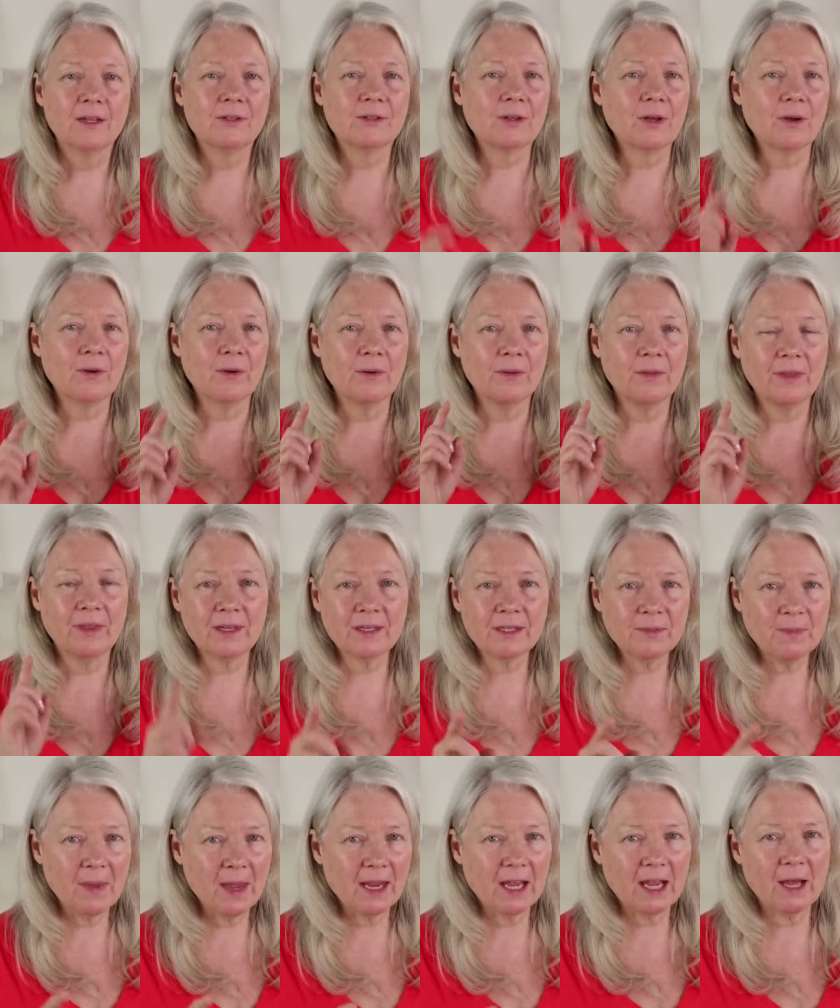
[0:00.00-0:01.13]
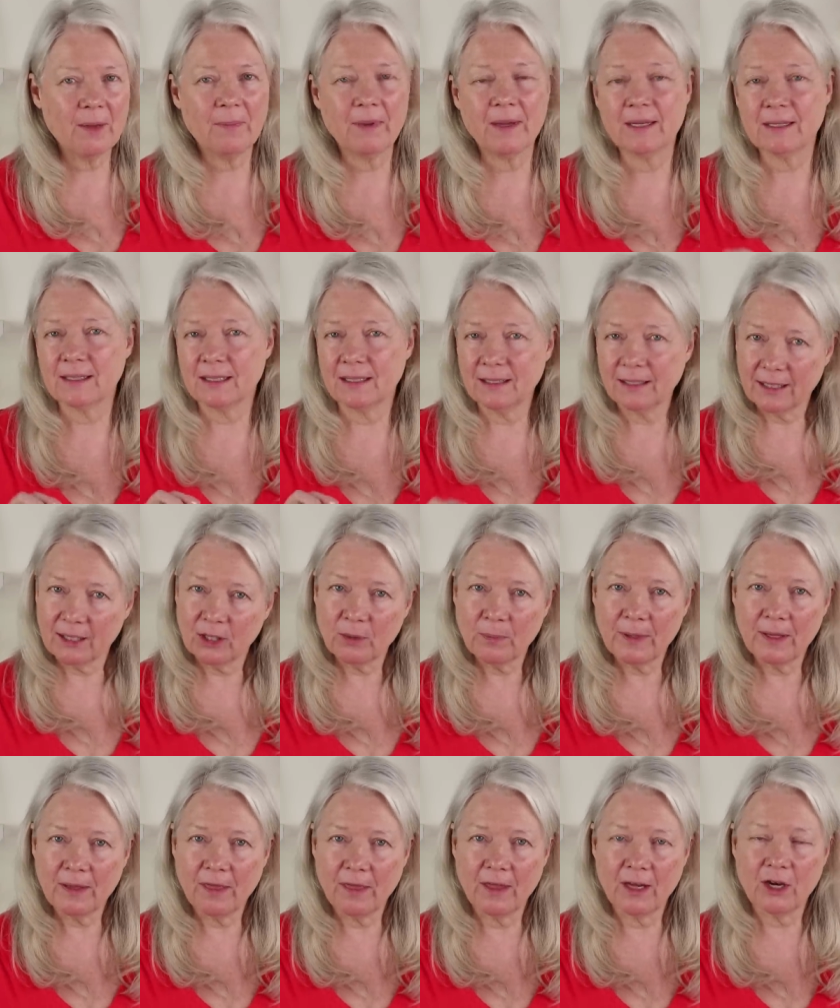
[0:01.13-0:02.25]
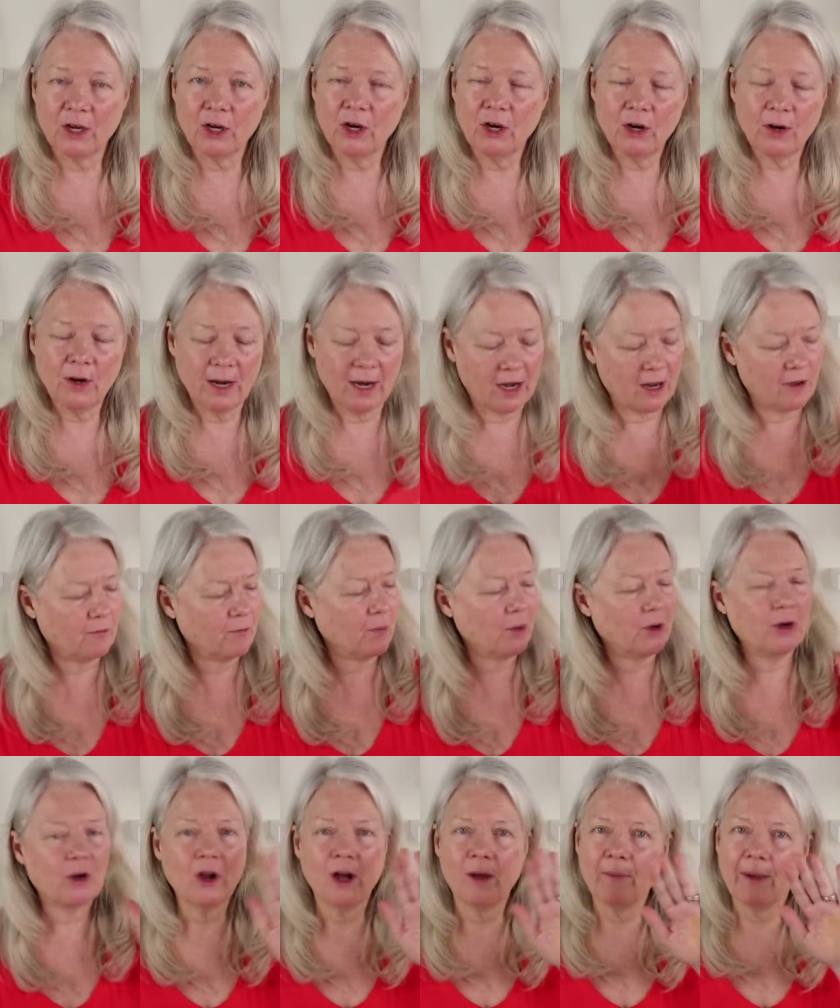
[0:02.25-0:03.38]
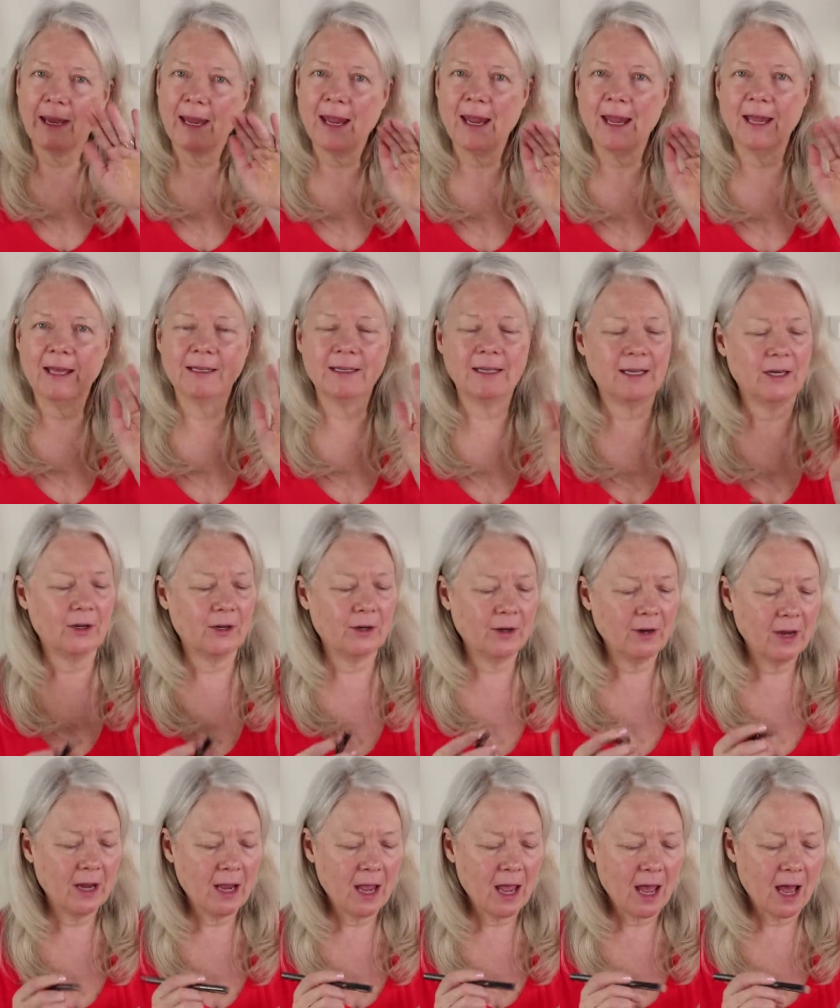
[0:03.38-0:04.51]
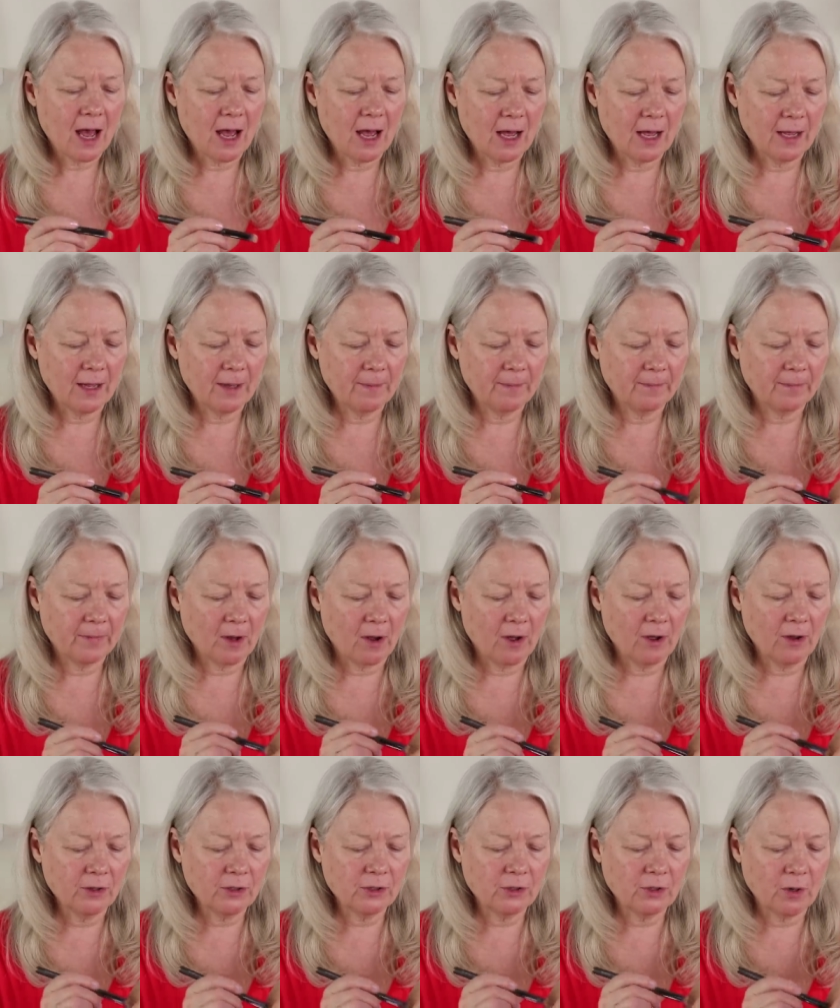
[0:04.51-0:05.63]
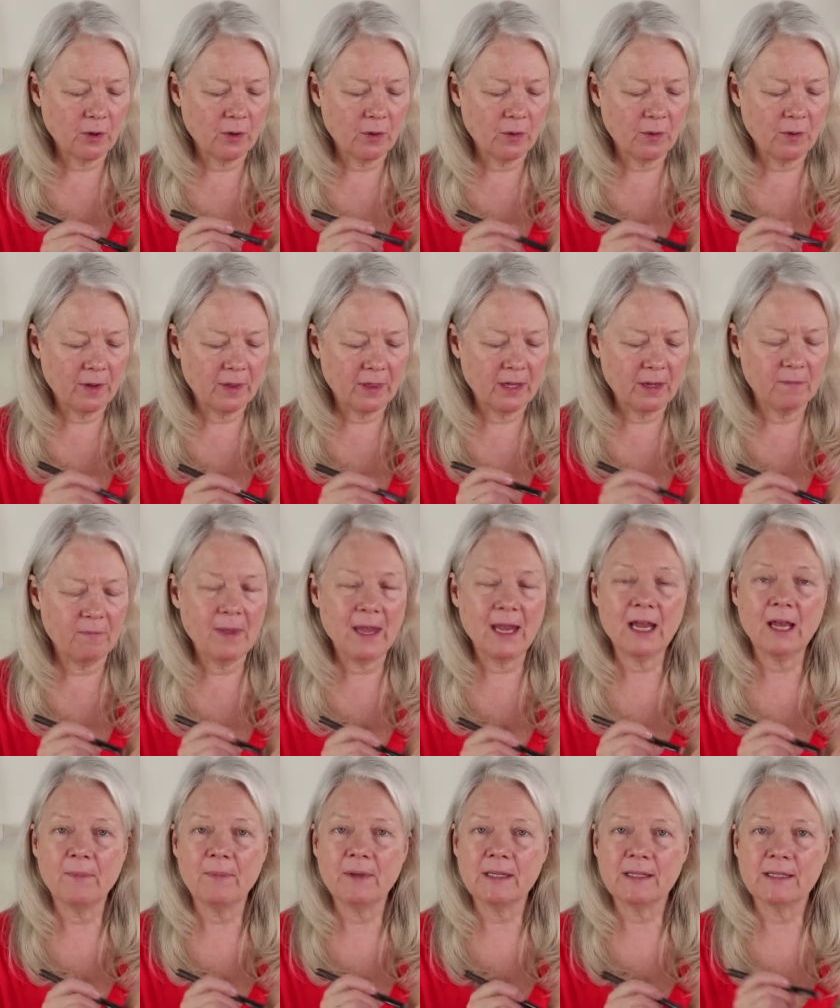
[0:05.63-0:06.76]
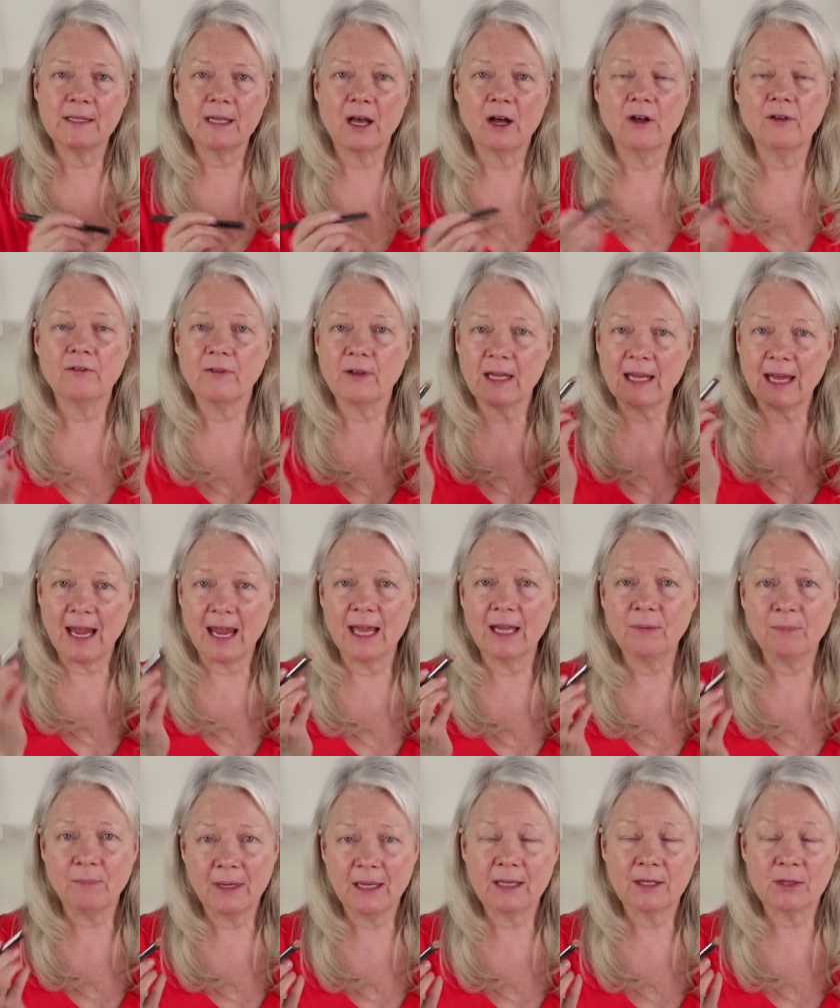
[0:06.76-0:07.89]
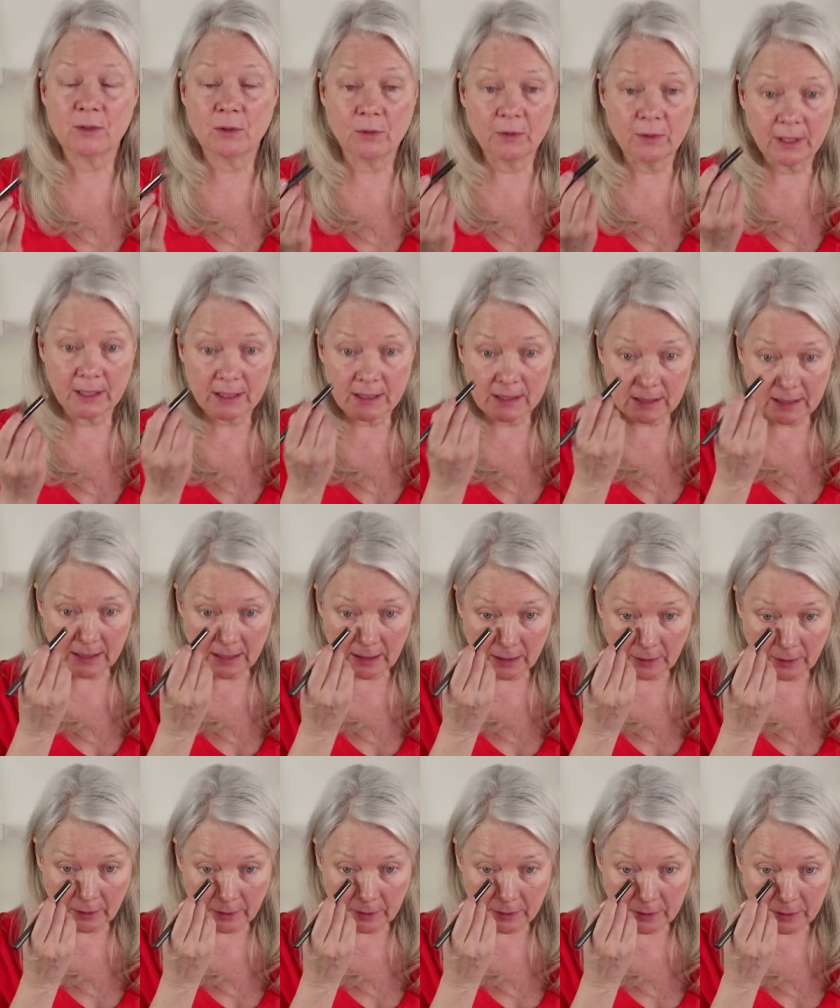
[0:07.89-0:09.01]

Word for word: So this makeup is a little bit thicker and I've put it on my hand here. Um, also, the makeup itself can be its own concealer.